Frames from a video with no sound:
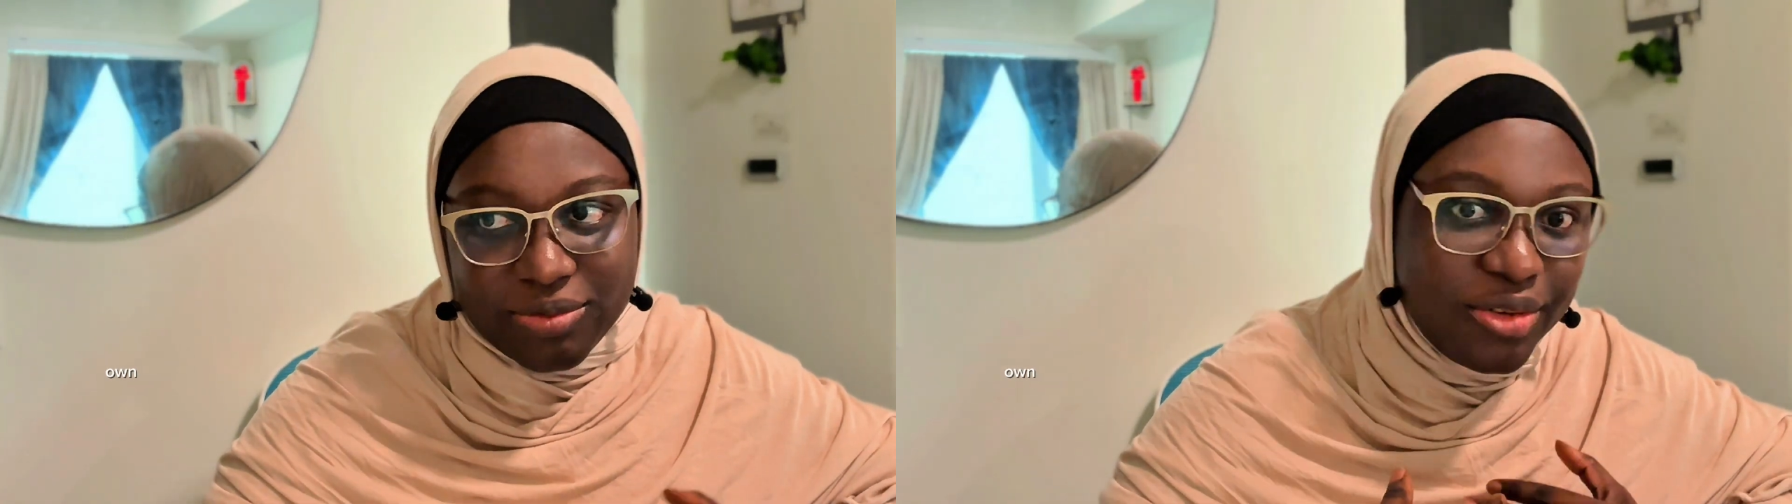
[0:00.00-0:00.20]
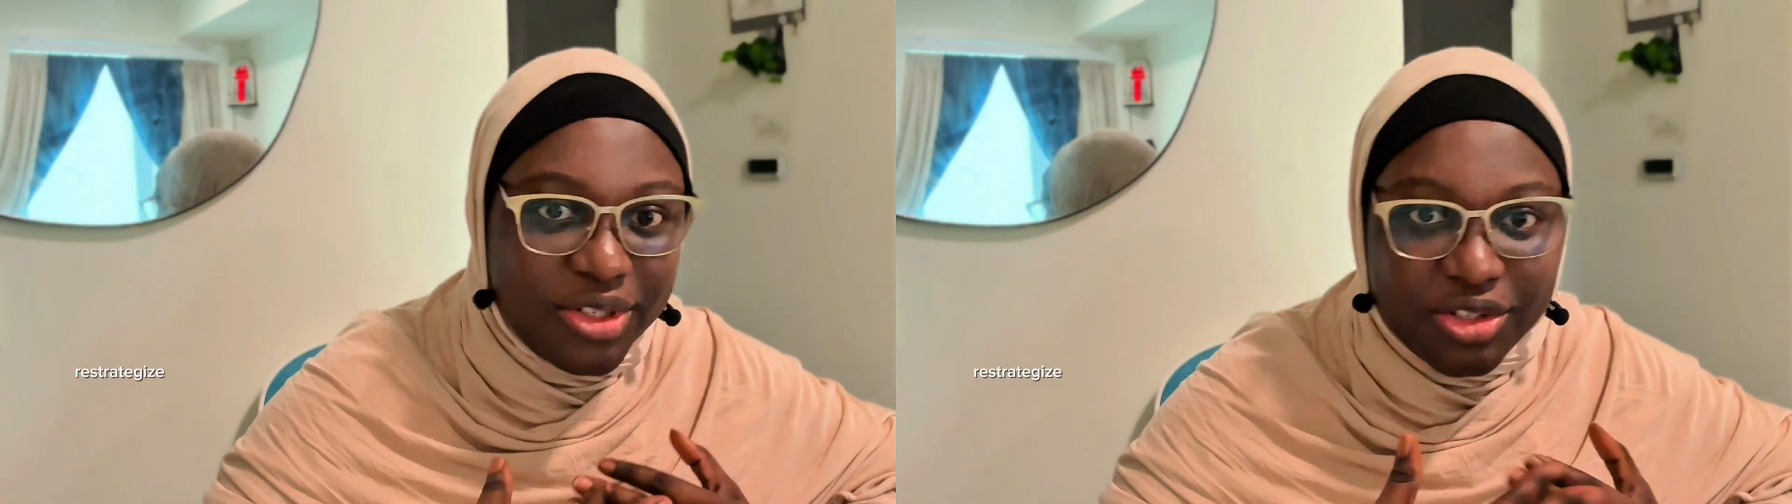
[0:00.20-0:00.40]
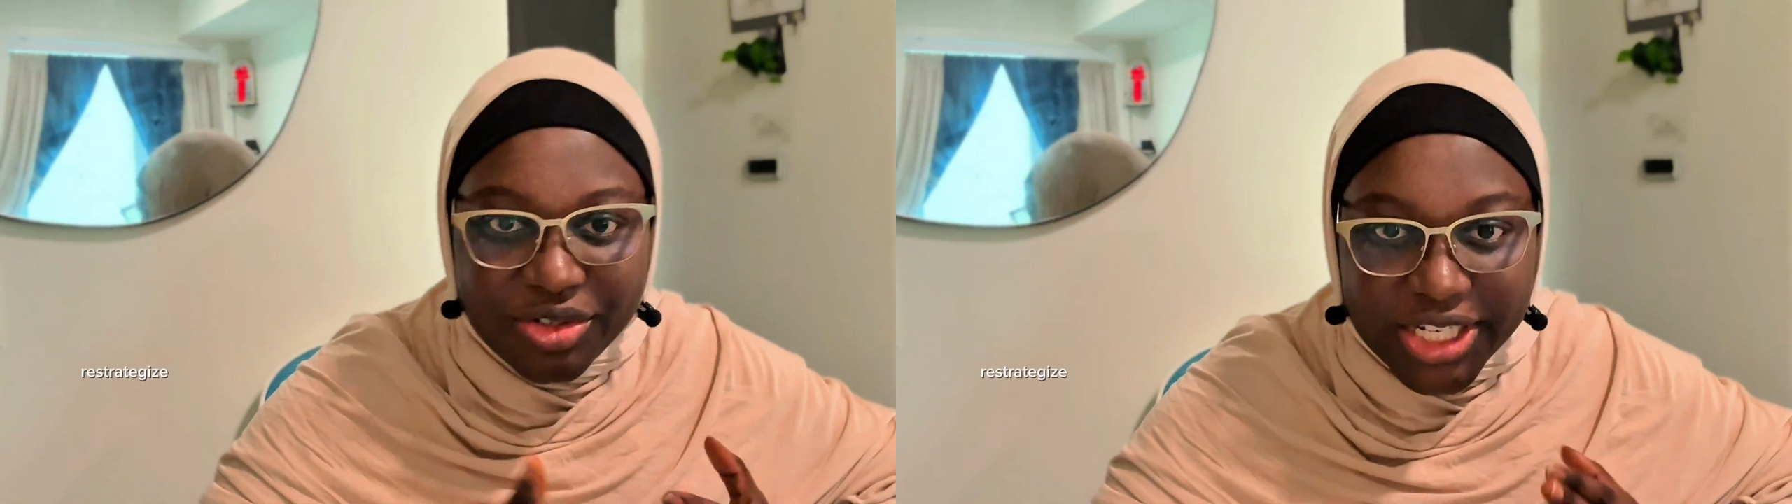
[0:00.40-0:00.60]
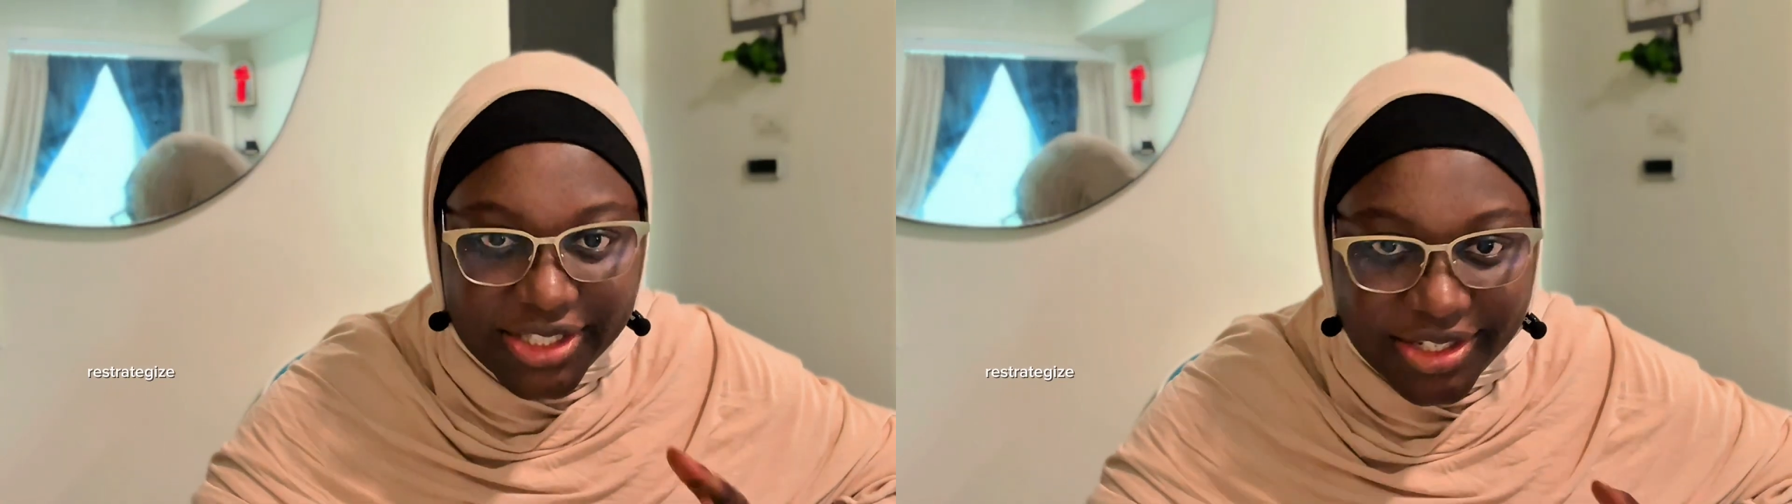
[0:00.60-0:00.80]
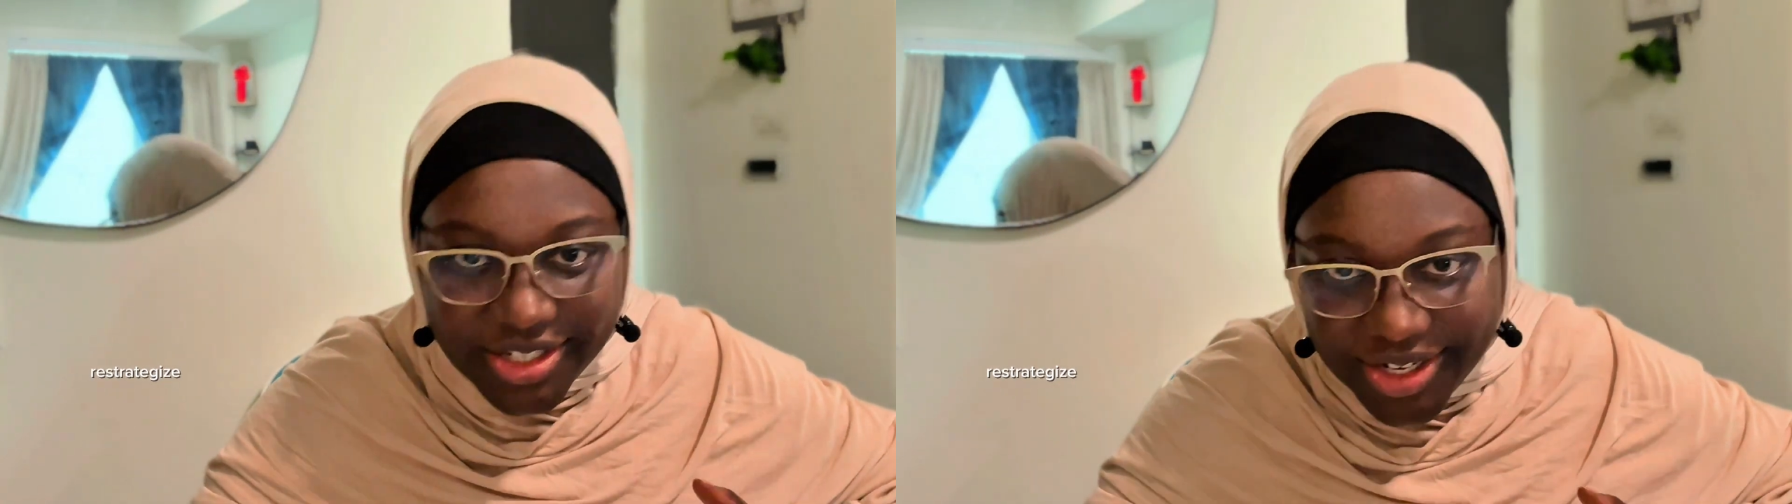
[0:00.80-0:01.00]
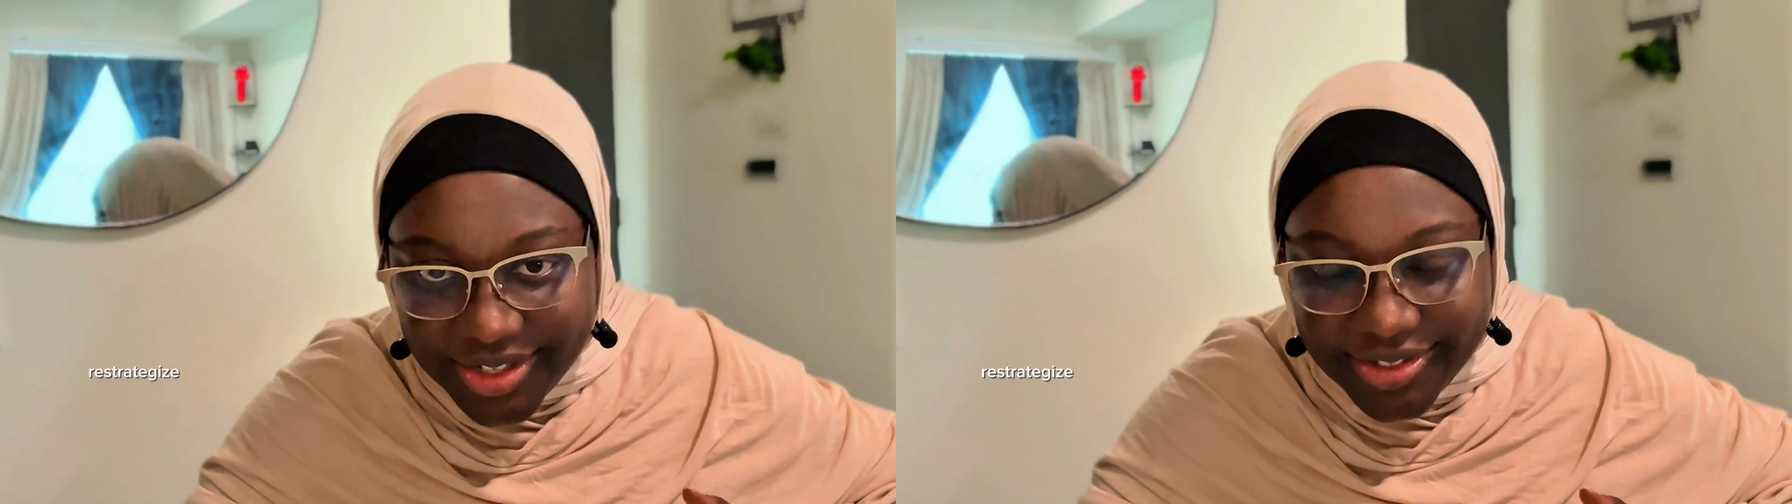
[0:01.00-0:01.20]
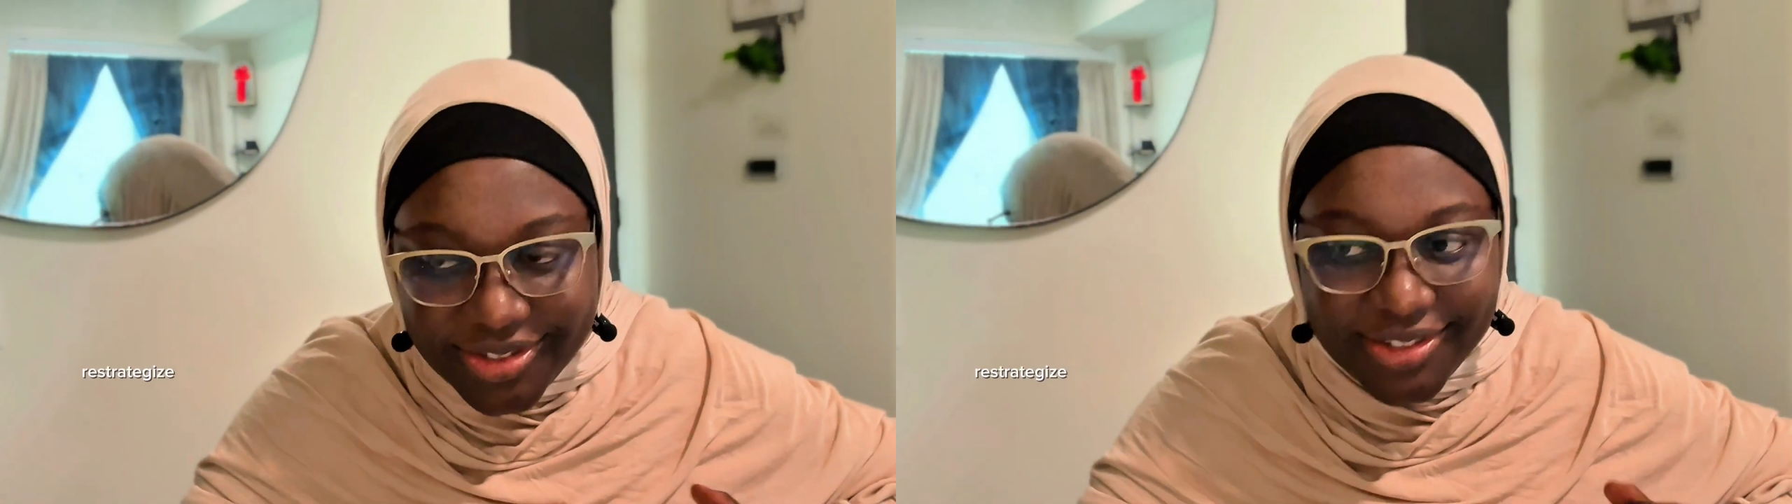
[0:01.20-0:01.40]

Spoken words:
re-strategize.